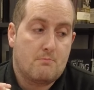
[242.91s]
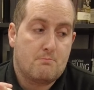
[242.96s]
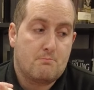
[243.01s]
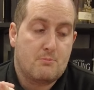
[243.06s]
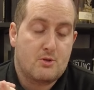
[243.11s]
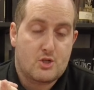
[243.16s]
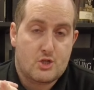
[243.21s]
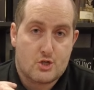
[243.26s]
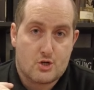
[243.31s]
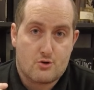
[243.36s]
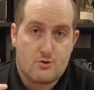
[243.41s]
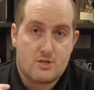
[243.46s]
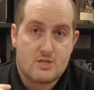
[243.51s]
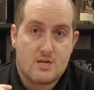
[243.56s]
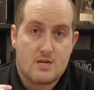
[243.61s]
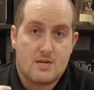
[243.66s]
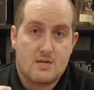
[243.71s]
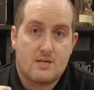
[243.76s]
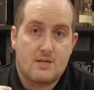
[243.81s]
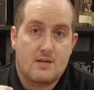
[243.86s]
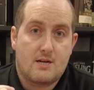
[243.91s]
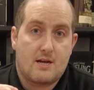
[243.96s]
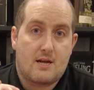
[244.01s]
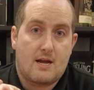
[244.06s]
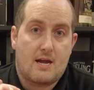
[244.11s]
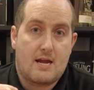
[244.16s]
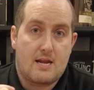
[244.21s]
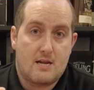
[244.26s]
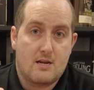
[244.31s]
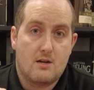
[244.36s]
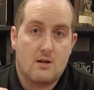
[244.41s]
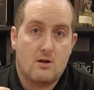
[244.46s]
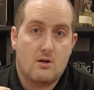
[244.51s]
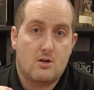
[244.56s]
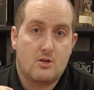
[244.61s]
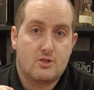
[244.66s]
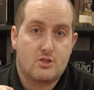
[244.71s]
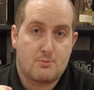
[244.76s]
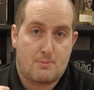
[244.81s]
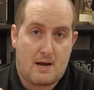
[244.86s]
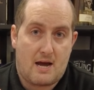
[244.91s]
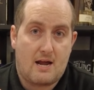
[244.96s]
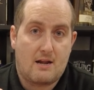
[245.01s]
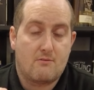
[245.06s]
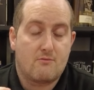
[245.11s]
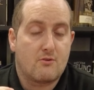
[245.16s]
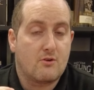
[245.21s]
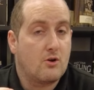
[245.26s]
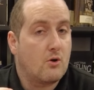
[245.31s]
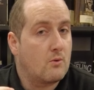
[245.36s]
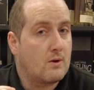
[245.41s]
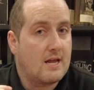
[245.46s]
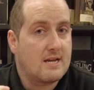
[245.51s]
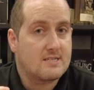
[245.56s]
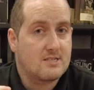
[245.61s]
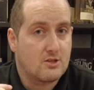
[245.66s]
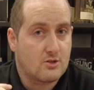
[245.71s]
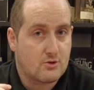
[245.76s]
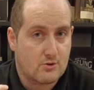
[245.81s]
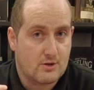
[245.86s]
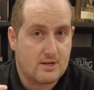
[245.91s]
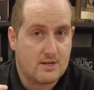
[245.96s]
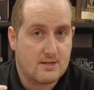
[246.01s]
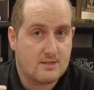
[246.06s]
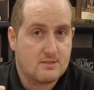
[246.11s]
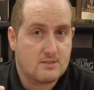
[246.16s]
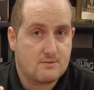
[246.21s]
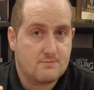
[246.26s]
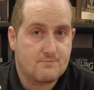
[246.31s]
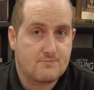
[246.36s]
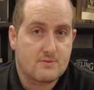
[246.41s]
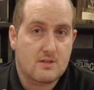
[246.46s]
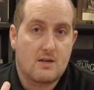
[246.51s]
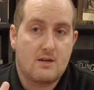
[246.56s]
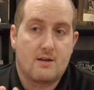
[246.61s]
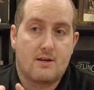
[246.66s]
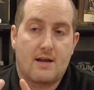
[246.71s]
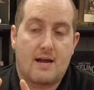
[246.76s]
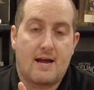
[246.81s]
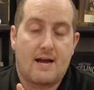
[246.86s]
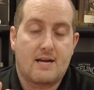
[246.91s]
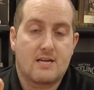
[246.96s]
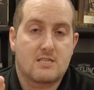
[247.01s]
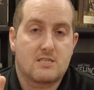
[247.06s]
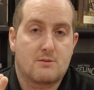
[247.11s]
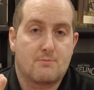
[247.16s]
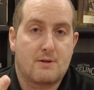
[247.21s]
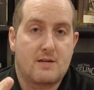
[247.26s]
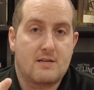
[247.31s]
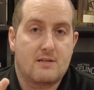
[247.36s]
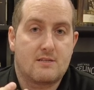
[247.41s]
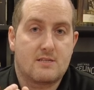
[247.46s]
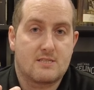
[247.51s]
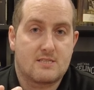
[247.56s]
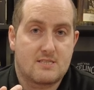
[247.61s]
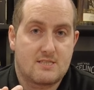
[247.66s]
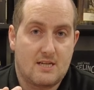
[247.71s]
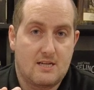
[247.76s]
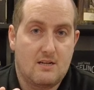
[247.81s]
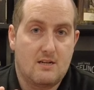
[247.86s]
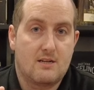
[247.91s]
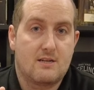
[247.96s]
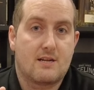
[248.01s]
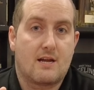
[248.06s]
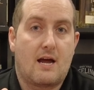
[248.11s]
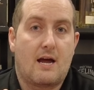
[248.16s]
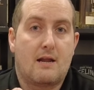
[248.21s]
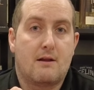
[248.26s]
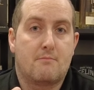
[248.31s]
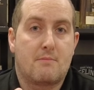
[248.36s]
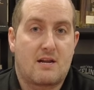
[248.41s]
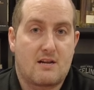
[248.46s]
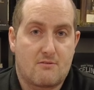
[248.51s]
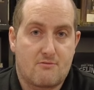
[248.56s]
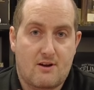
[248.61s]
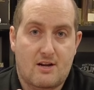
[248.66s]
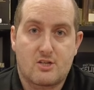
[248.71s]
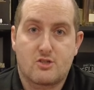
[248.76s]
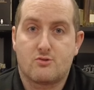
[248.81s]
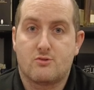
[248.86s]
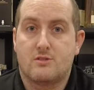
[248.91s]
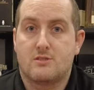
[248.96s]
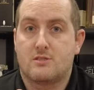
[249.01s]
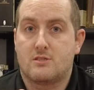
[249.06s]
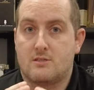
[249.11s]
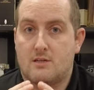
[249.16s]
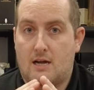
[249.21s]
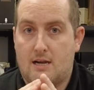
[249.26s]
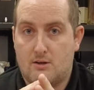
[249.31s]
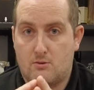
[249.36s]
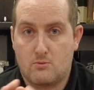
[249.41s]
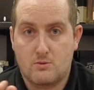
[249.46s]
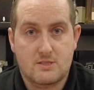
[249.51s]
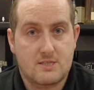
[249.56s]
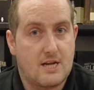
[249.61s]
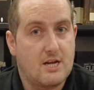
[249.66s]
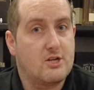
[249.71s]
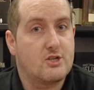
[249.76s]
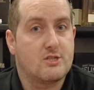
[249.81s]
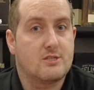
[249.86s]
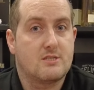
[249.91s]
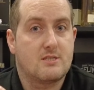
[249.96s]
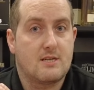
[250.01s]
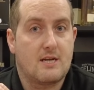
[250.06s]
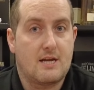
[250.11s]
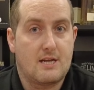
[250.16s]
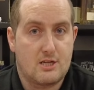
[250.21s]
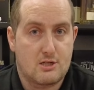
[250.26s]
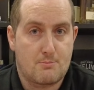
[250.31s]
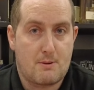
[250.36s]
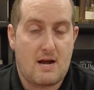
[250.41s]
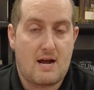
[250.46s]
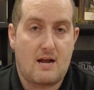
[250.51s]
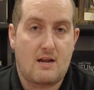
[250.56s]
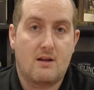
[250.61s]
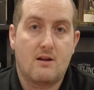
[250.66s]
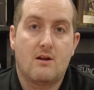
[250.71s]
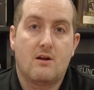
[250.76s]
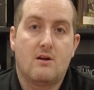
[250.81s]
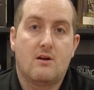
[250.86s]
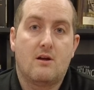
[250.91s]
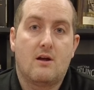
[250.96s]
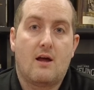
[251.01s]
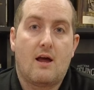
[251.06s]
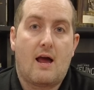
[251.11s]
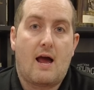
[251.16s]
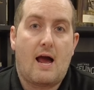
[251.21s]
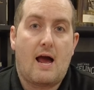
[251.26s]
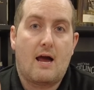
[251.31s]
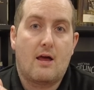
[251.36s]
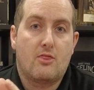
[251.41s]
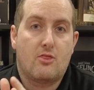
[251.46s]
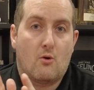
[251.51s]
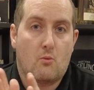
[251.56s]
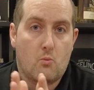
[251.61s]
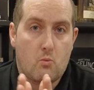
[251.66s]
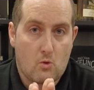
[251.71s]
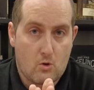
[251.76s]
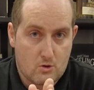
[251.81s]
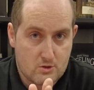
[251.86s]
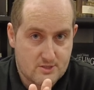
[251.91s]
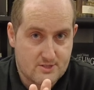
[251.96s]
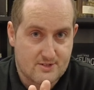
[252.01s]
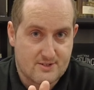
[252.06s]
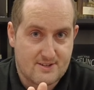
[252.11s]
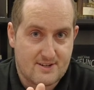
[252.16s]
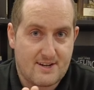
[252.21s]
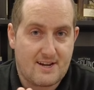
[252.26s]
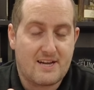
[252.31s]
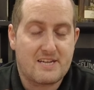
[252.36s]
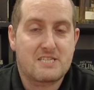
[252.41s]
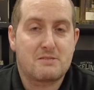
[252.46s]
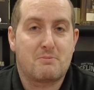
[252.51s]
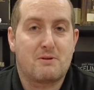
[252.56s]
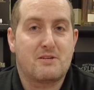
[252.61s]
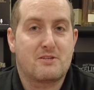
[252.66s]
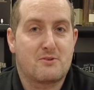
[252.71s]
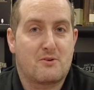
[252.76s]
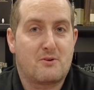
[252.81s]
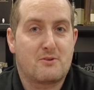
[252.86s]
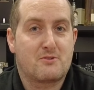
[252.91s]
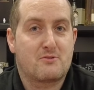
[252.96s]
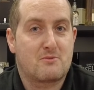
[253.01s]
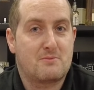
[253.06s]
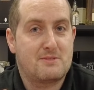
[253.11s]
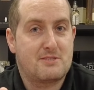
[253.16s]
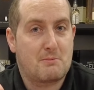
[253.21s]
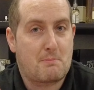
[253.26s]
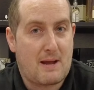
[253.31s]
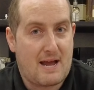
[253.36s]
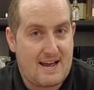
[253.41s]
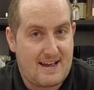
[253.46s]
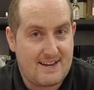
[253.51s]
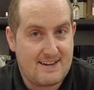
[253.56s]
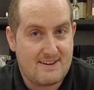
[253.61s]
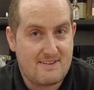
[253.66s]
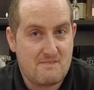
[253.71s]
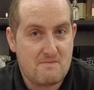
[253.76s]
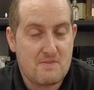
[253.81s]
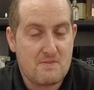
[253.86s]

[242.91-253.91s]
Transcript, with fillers: matured in Japan for no less than three years. It has to be distilled and manufactured at all stages in Japan. The water has to be sourced from Japan.